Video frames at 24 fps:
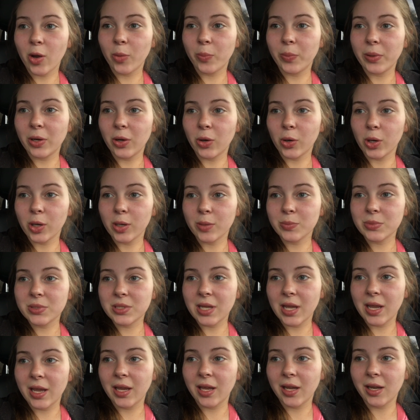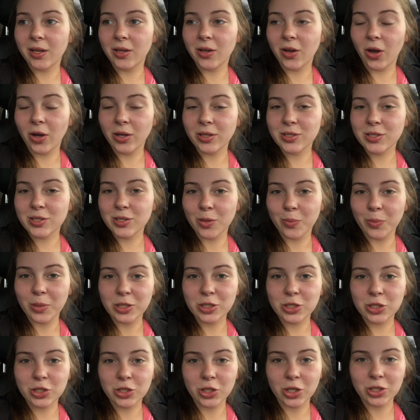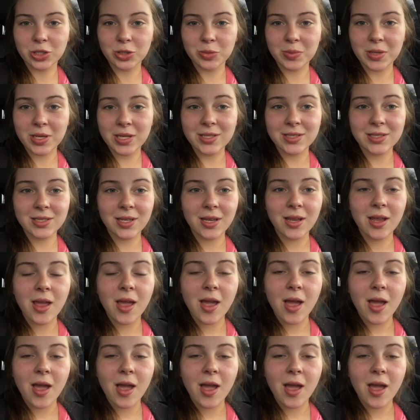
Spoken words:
open arms and not so much judgment.